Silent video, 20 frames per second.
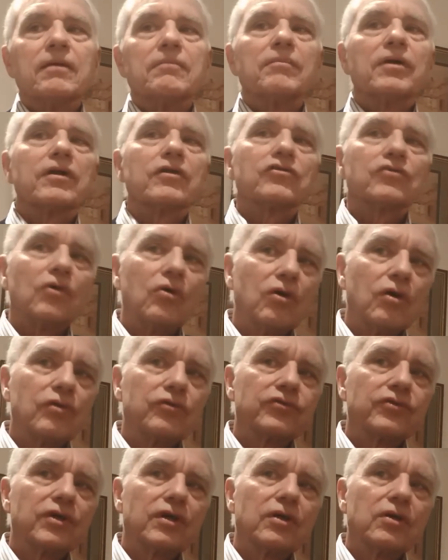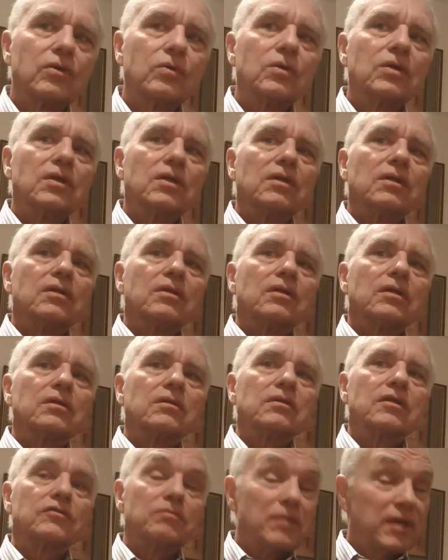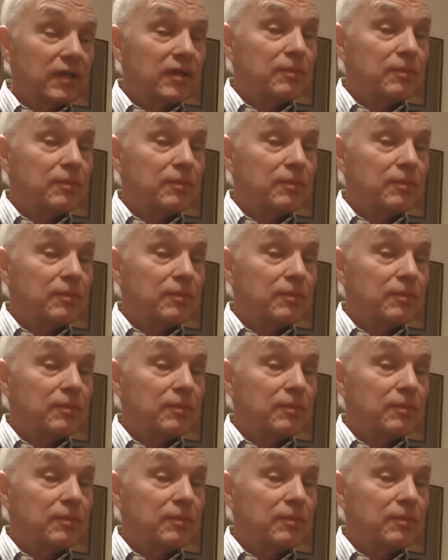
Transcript: But it's mainly